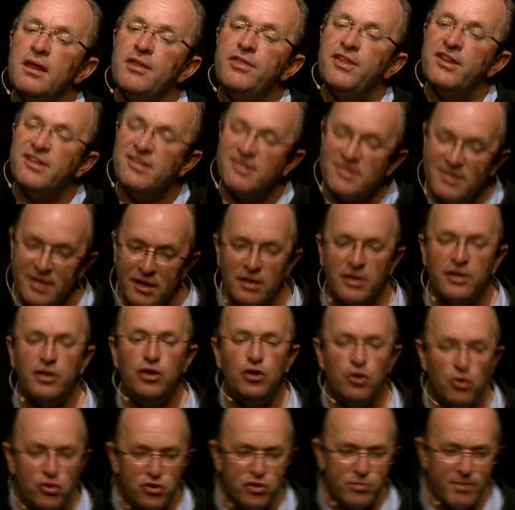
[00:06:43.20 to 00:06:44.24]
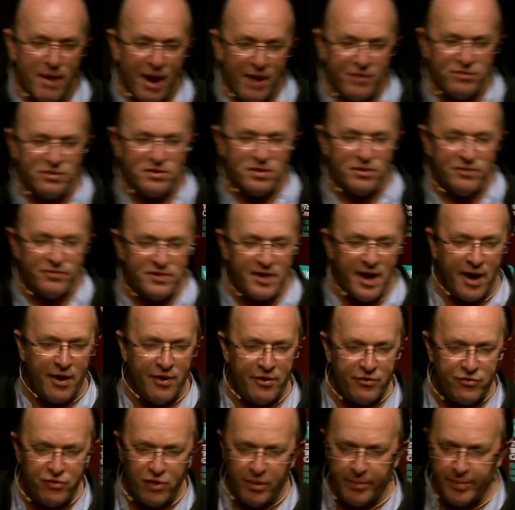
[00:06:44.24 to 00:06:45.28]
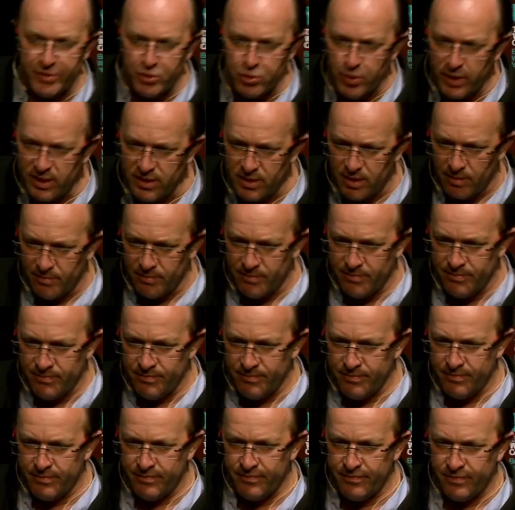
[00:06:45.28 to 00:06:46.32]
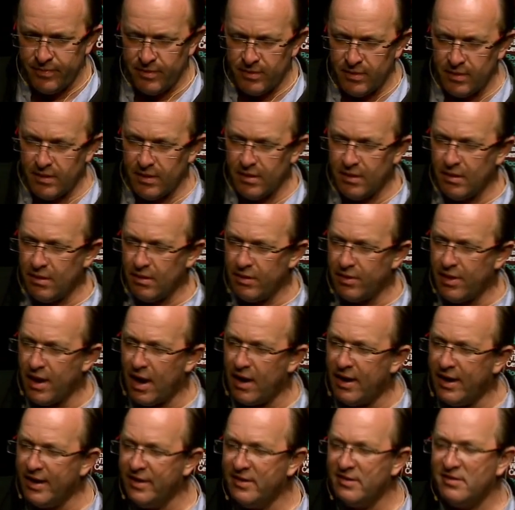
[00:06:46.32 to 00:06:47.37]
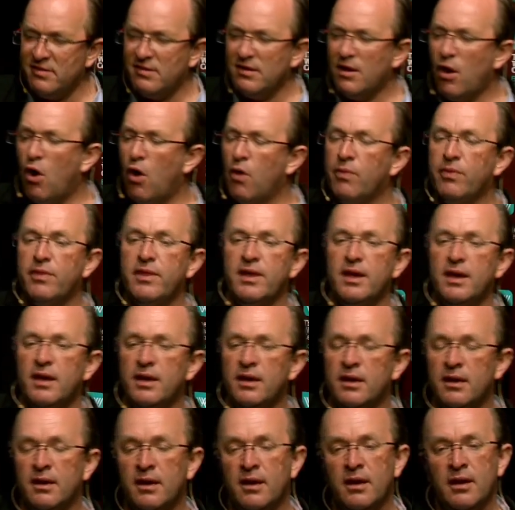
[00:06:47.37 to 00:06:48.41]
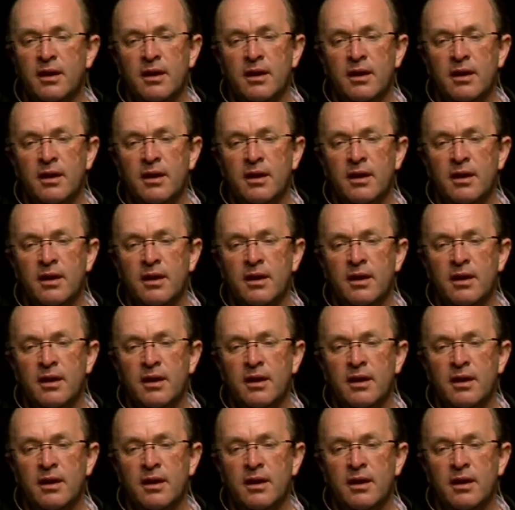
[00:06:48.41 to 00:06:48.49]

there's still a huge amount of territory between them. There is on the